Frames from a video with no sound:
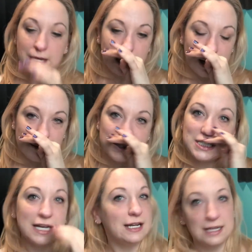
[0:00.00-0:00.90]
um, just to
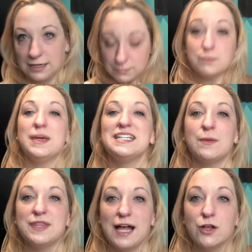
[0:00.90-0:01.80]
kind of getting picked up on
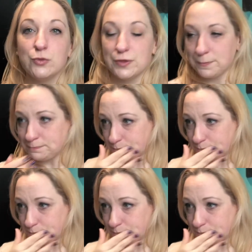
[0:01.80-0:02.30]
the algorithm.